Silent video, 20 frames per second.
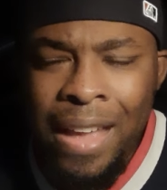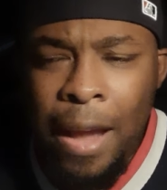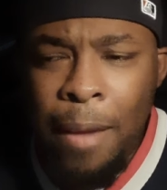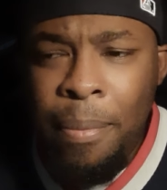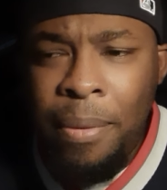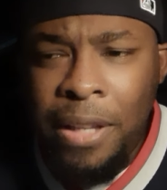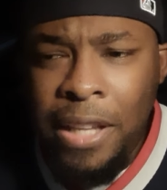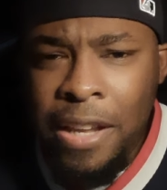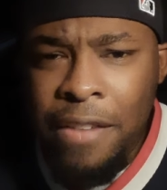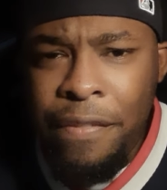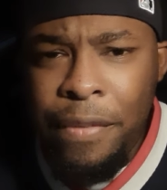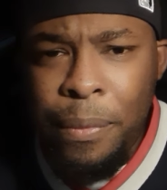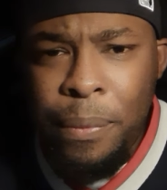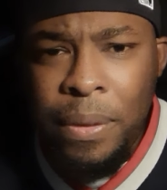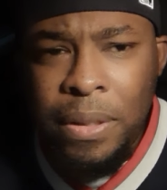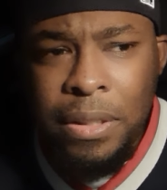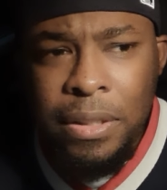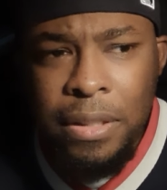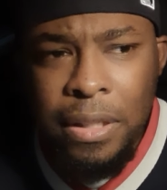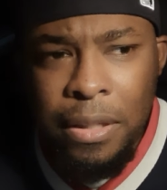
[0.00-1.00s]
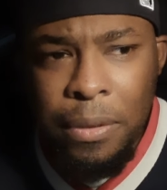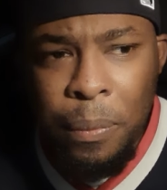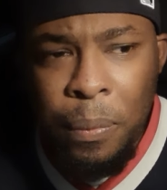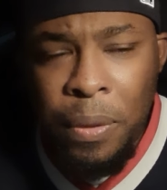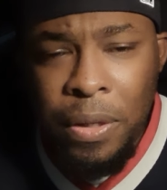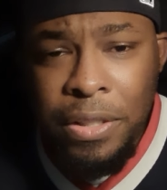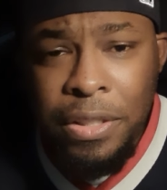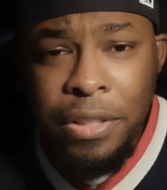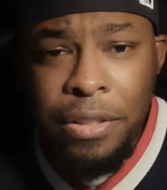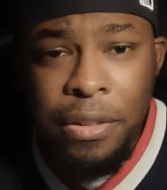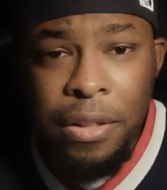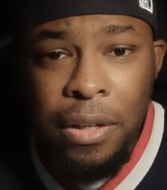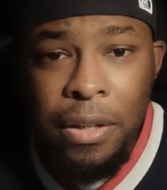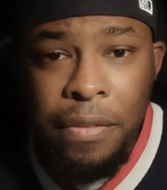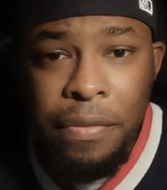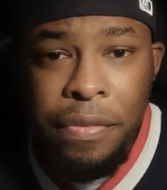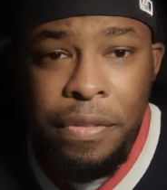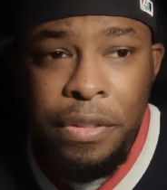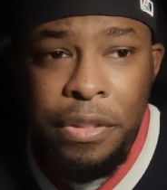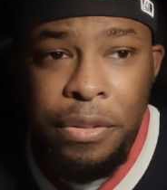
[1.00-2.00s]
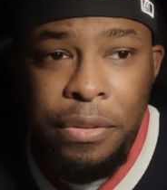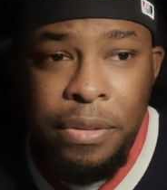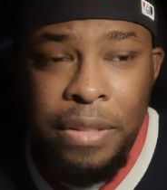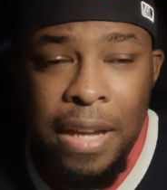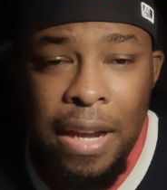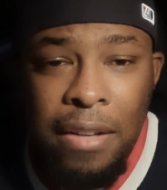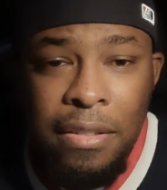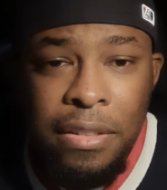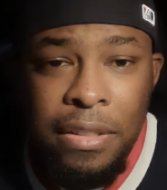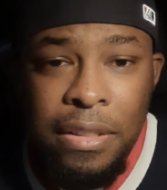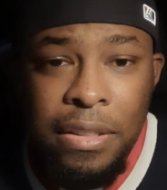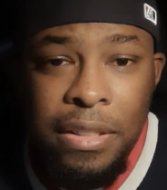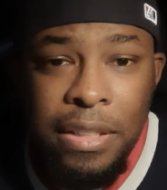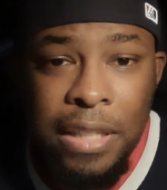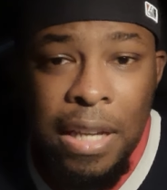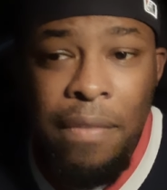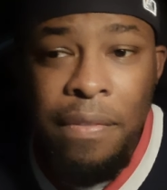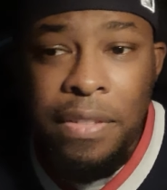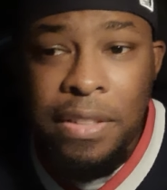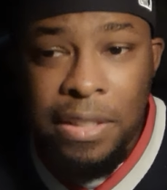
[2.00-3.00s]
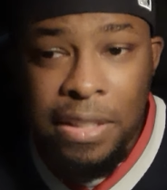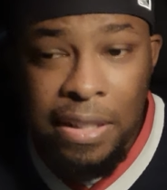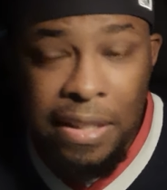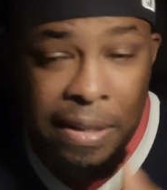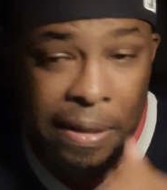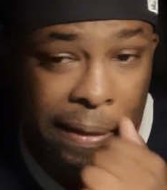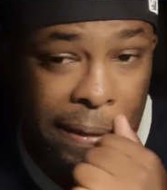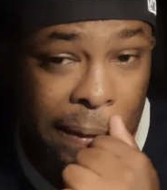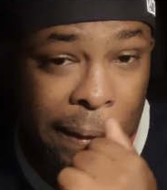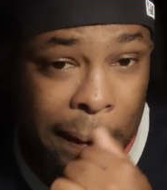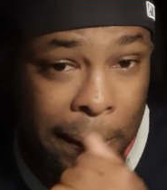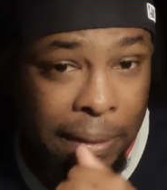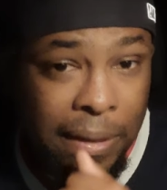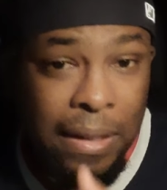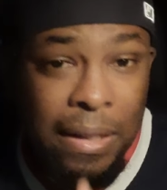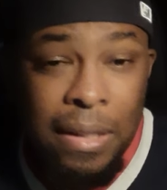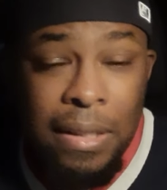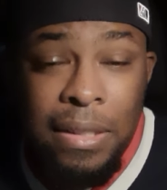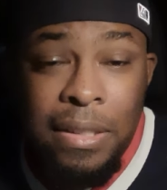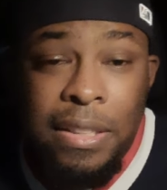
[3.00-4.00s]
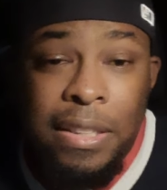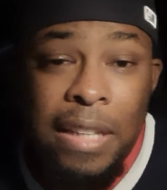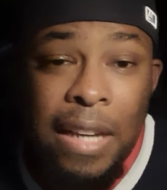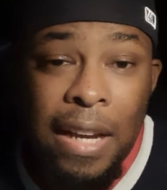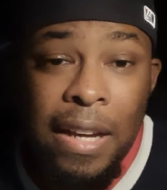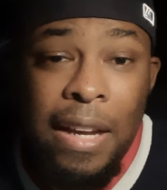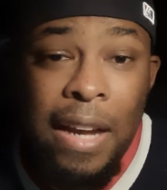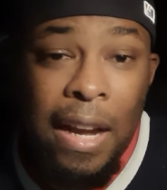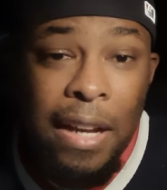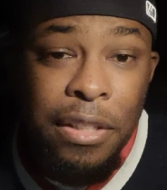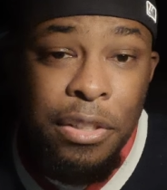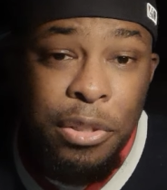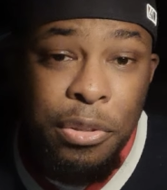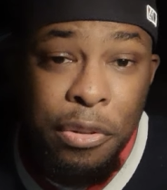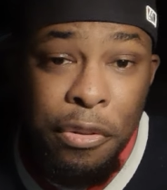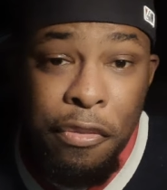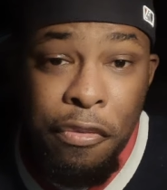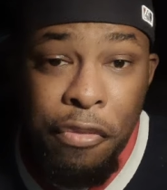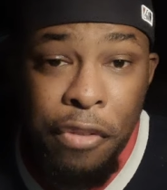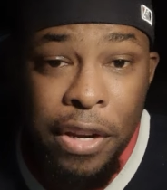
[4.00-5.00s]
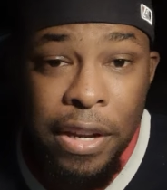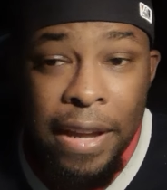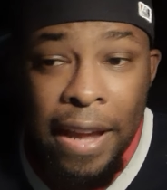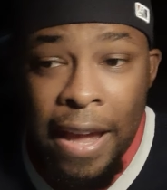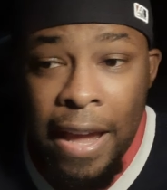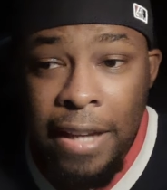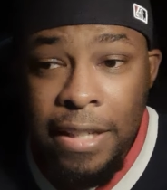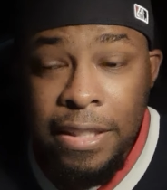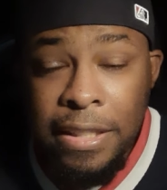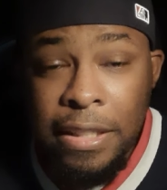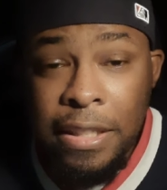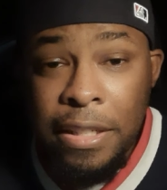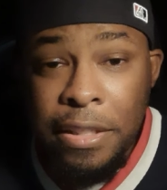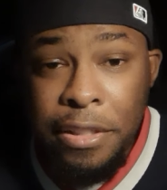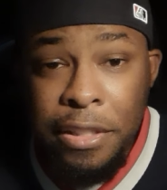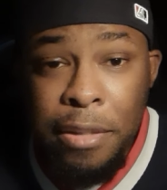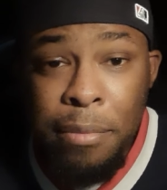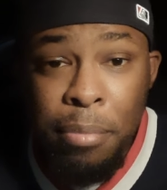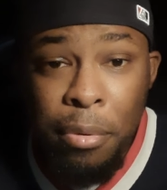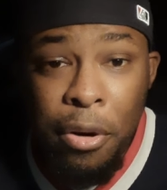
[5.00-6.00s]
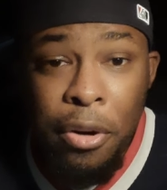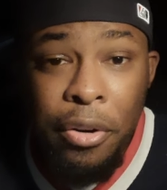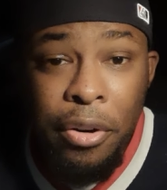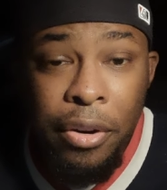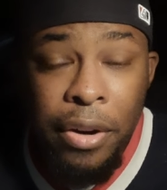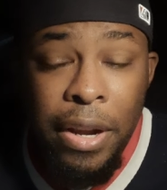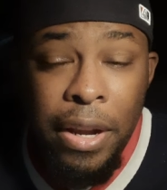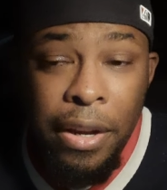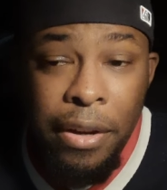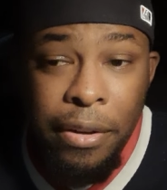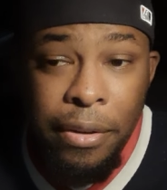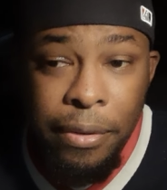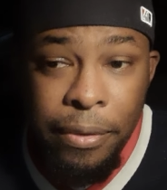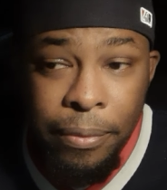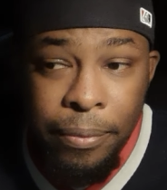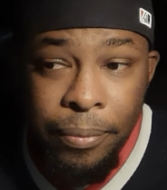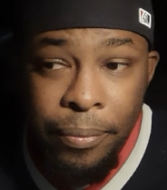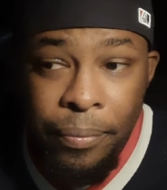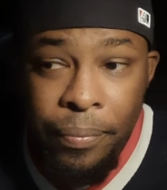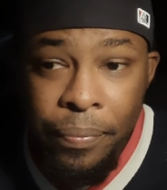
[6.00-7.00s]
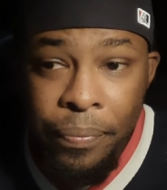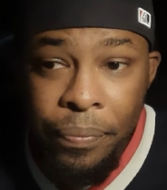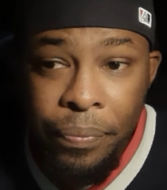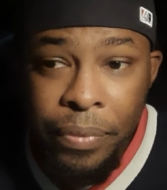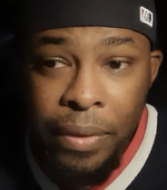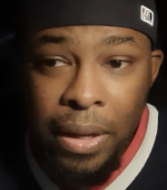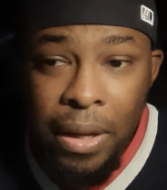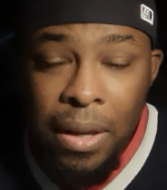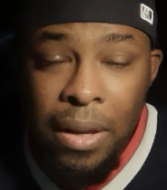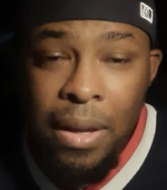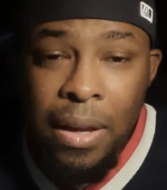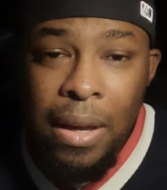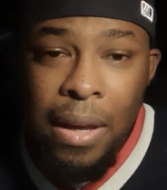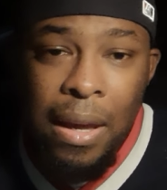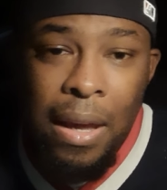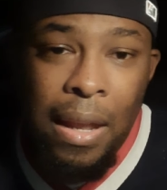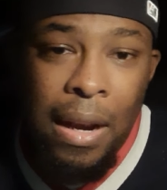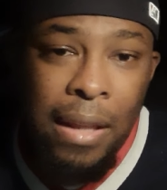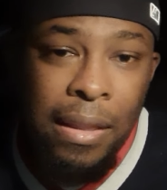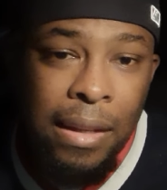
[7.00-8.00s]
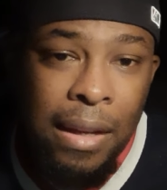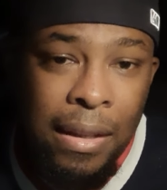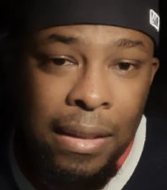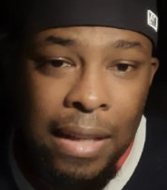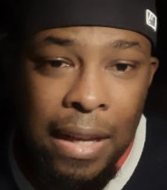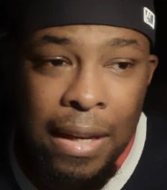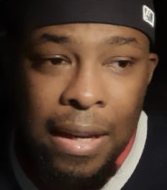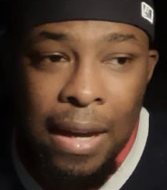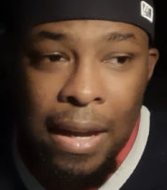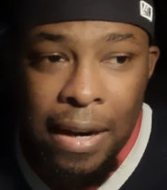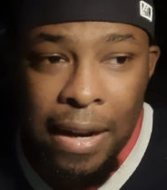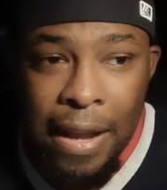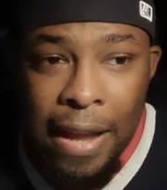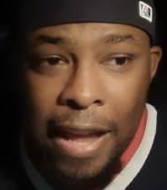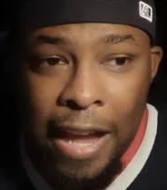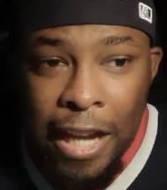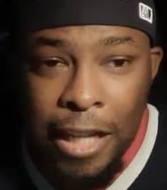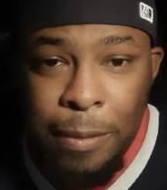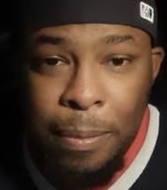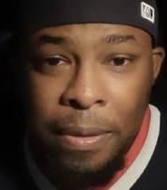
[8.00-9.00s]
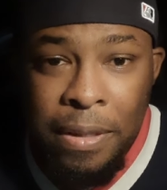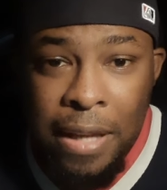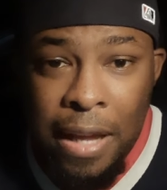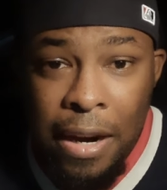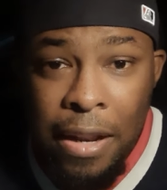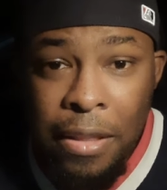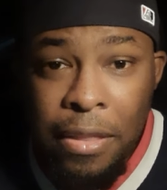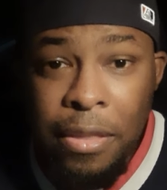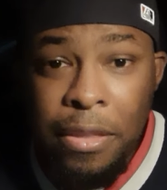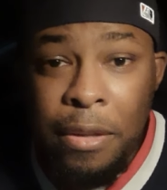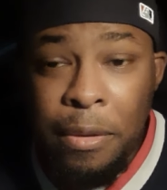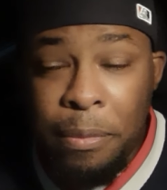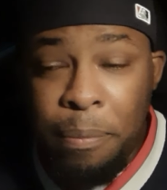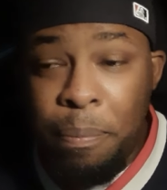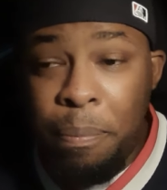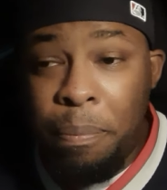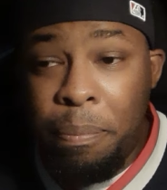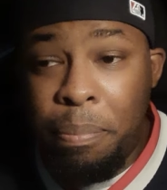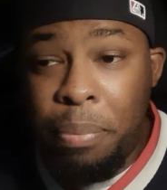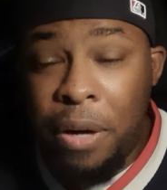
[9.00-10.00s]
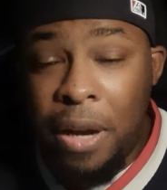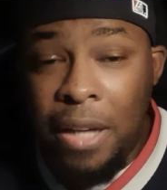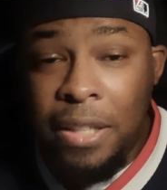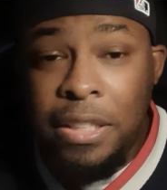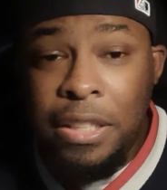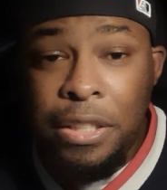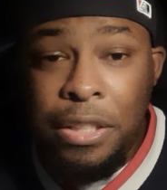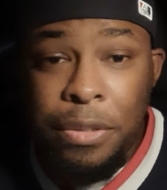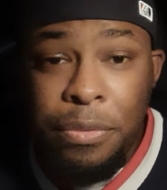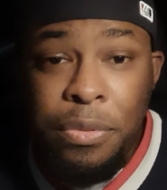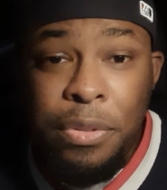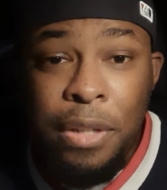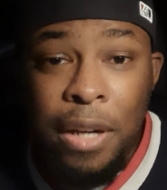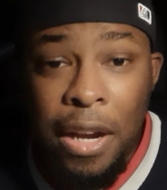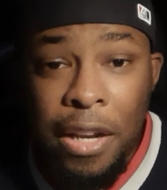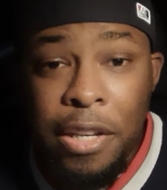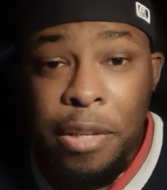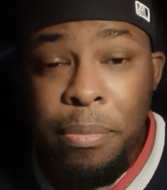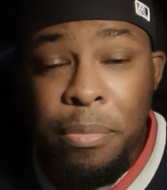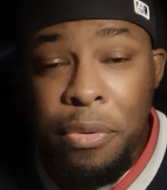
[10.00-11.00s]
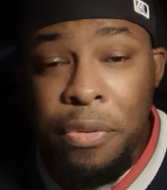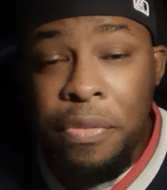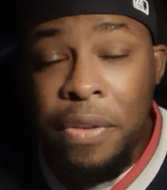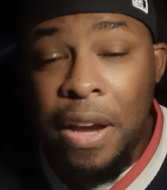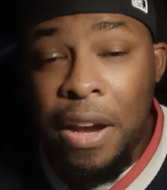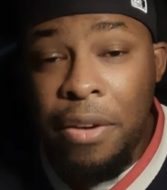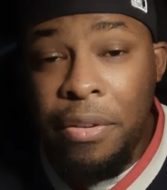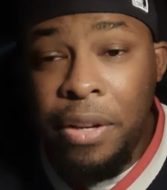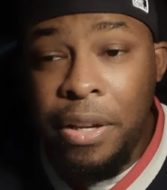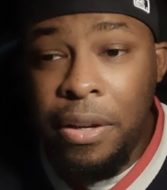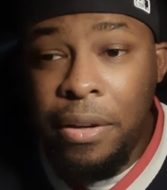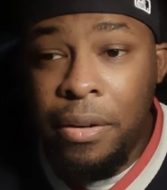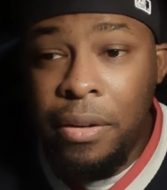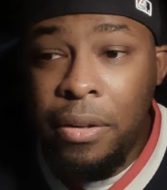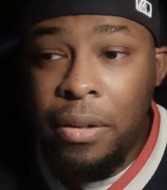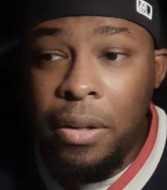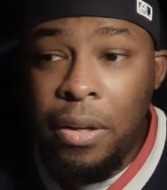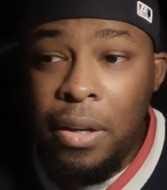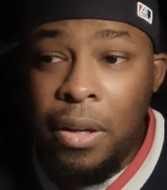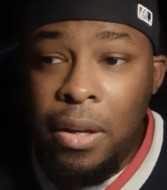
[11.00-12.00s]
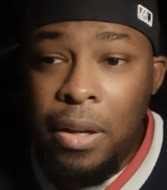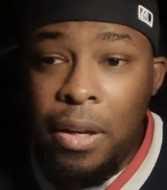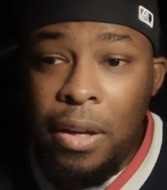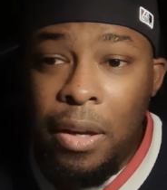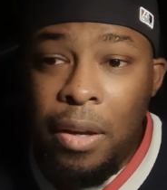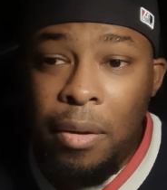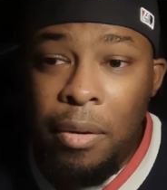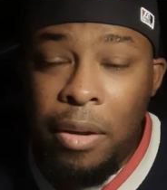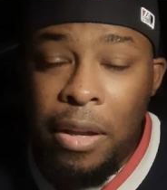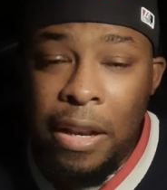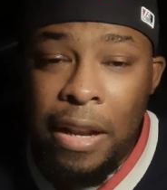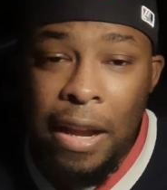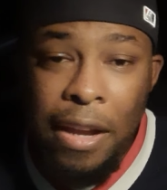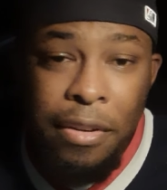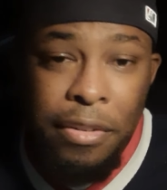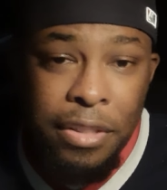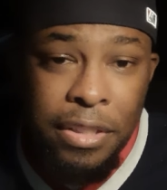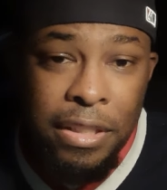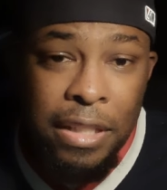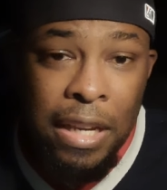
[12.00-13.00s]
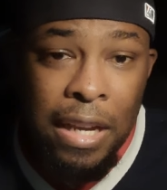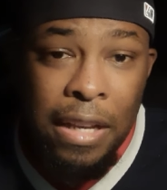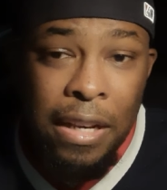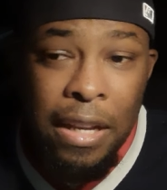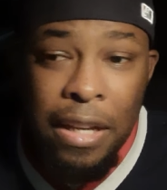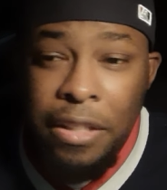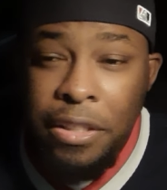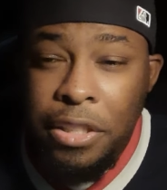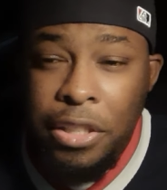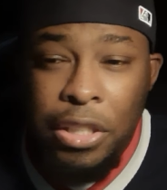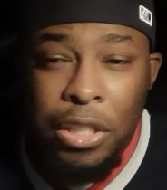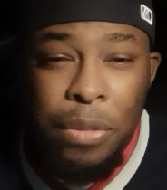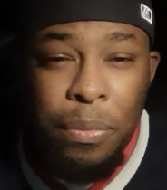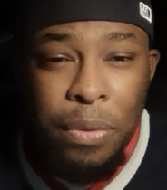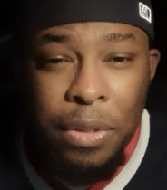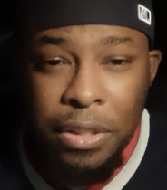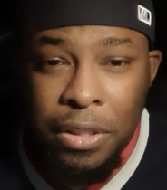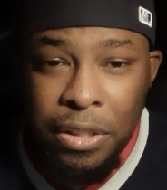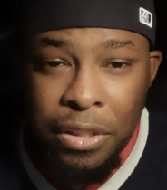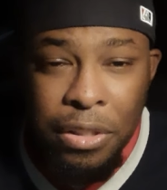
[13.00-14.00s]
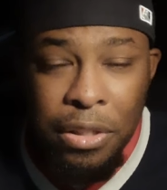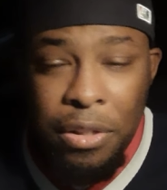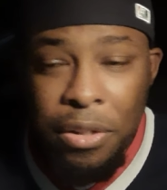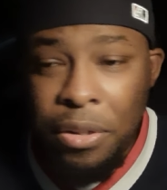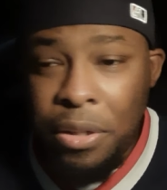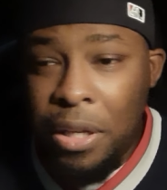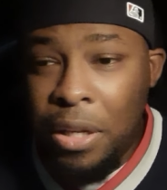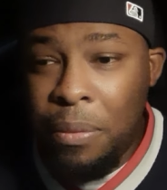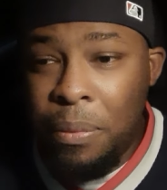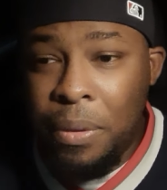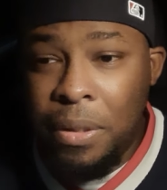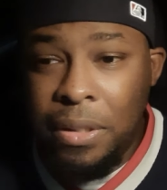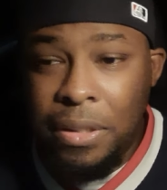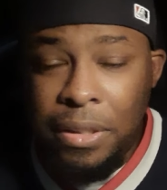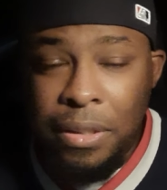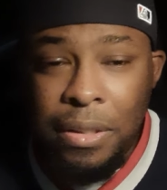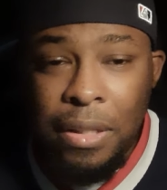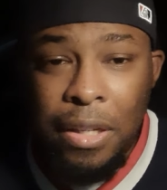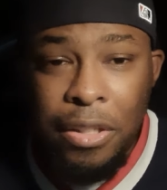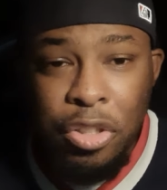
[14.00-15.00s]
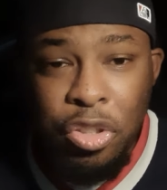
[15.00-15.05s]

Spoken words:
believe it was the winter of 2017. She had gotten into a freak accident and she broke her ankle. And I think that kind of expedited the process of trying to move out here. And I understand that she was, you know, it was a